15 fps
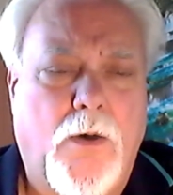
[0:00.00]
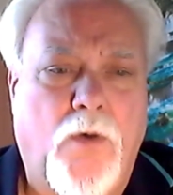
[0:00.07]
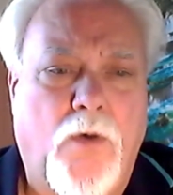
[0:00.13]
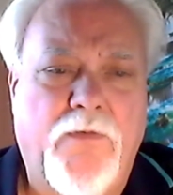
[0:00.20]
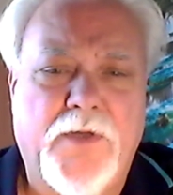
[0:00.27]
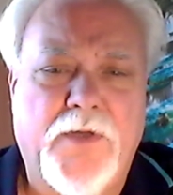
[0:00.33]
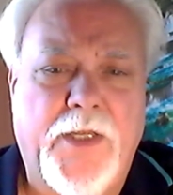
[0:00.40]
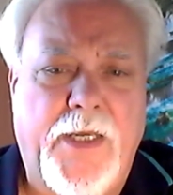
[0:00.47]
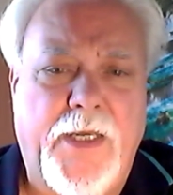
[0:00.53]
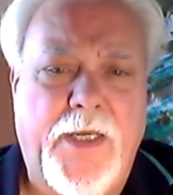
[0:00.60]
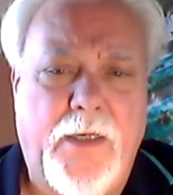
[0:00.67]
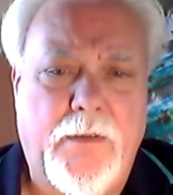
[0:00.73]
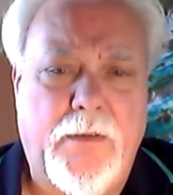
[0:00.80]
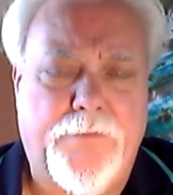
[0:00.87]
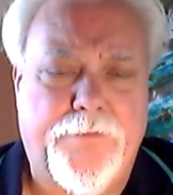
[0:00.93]

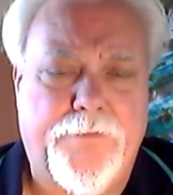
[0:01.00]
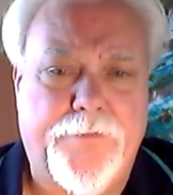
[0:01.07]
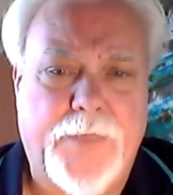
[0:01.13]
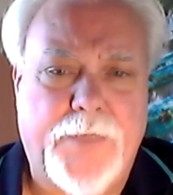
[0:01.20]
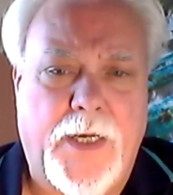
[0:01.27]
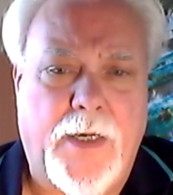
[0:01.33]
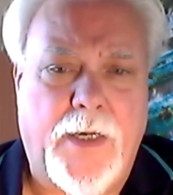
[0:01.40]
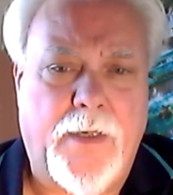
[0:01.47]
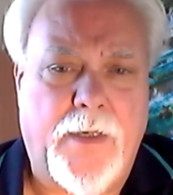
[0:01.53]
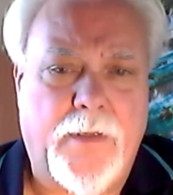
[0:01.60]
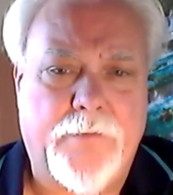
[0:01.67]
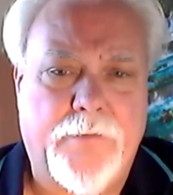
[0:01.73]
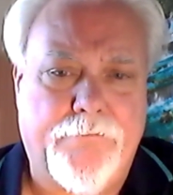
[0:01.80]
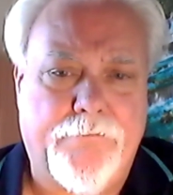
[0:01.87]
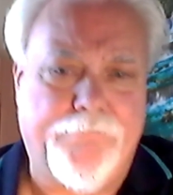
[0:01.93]
overly
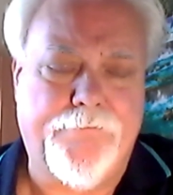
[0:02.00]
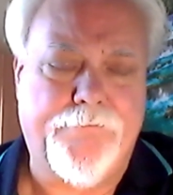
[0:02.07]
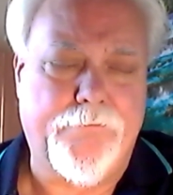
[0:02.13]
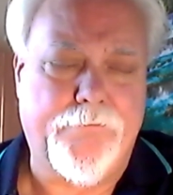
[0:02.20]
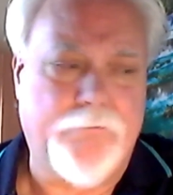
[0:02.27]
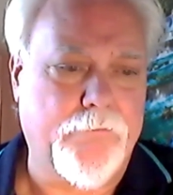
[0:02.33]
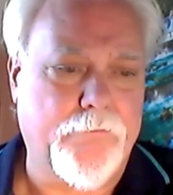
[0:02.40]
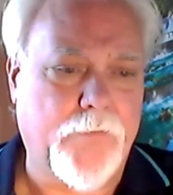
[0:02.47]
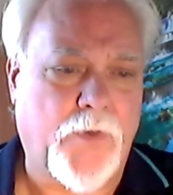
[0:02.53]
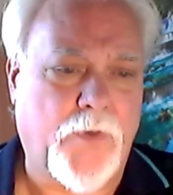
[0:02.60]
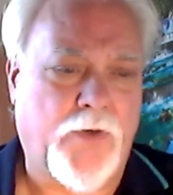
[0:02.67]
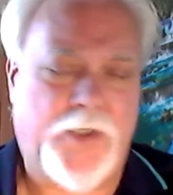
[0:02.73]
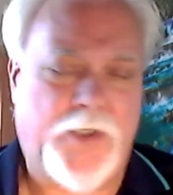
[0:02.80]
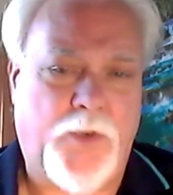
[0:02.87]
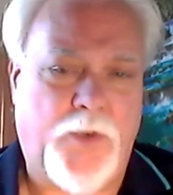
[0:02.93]
um,
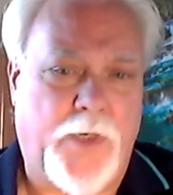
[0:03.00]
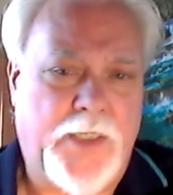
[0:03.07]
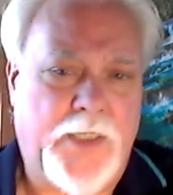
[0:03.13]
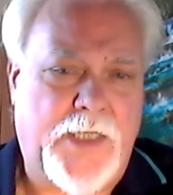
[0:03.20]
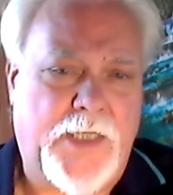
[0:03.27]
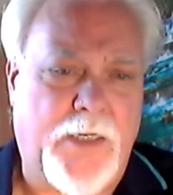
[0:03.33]
gratuitous.